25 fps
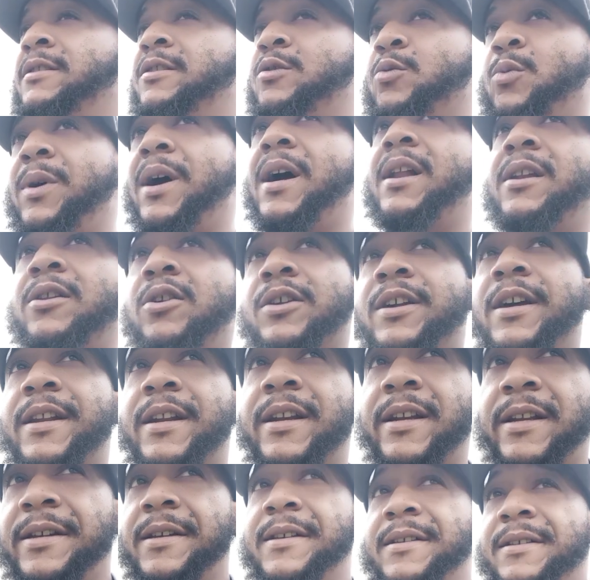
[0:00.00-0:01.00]
way I look at it
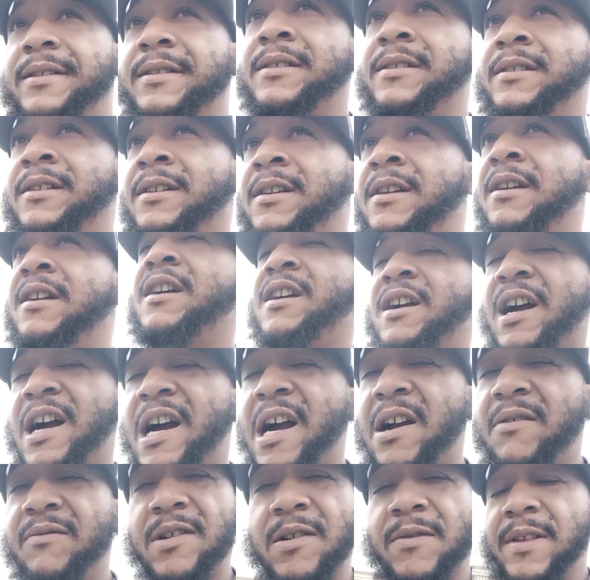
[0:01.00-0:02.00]
is,
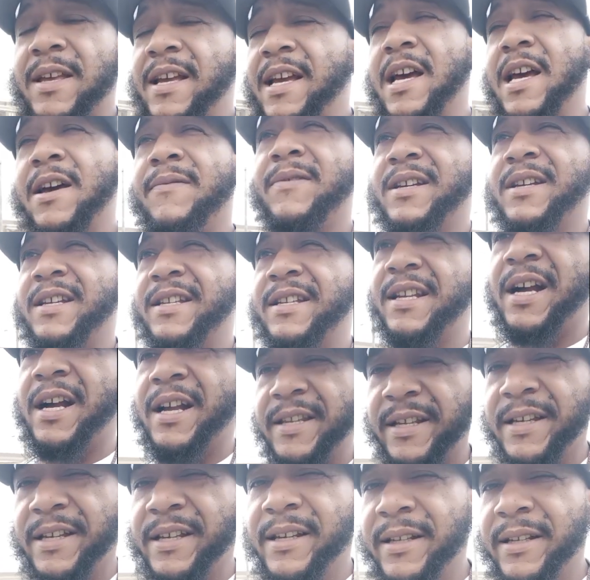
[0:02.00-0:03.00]
I'd rather have it and not
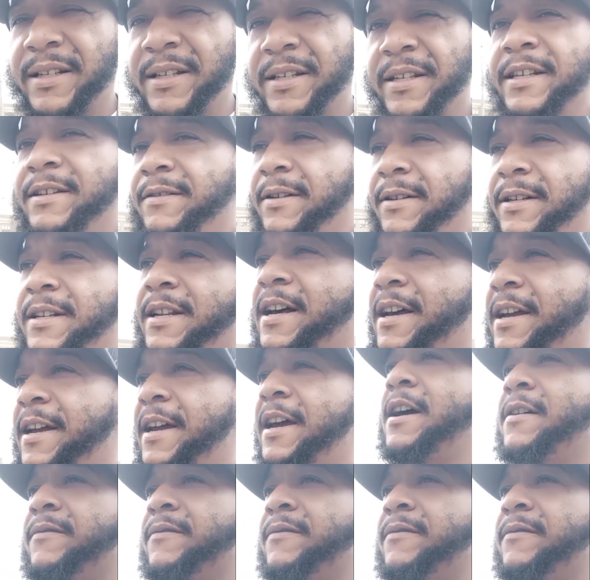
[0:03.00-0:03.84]
need it than need it and not have